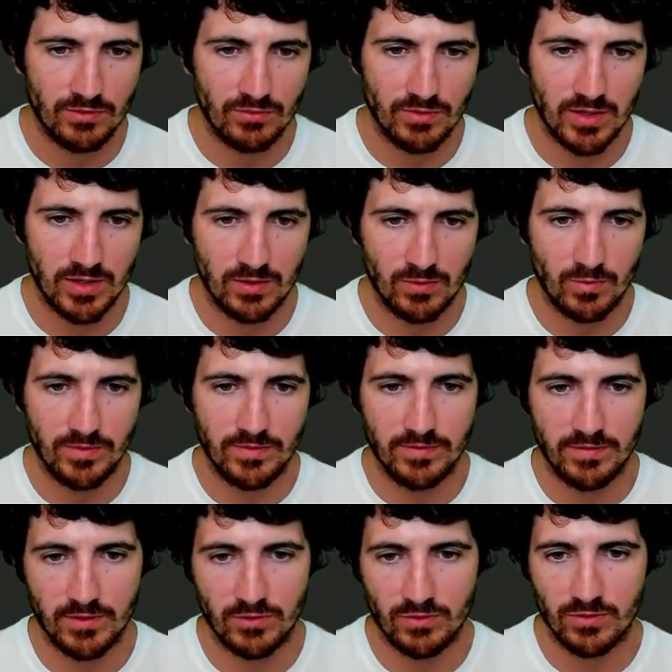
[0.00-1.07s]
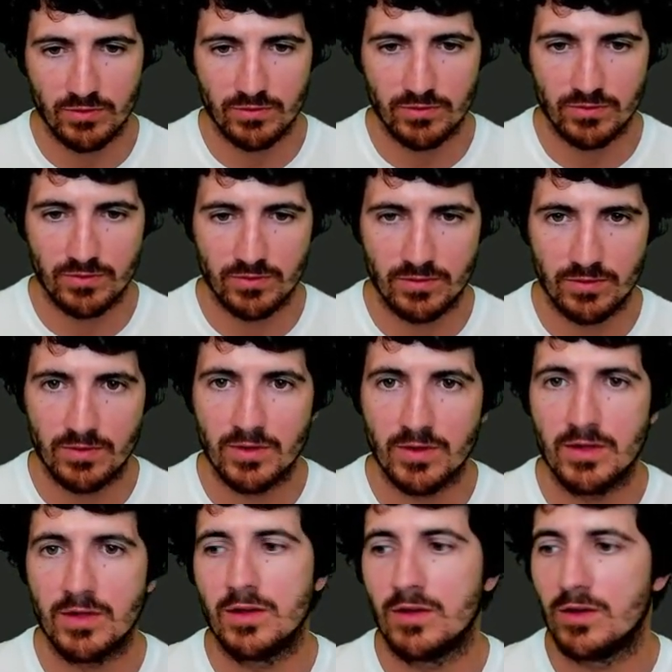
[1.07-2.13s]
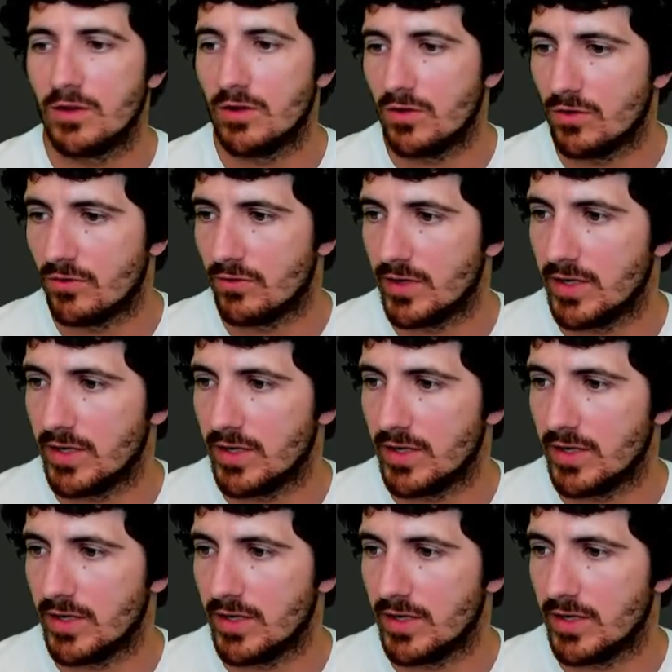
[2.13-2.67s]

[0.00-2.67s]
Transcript: 3 with zeros. All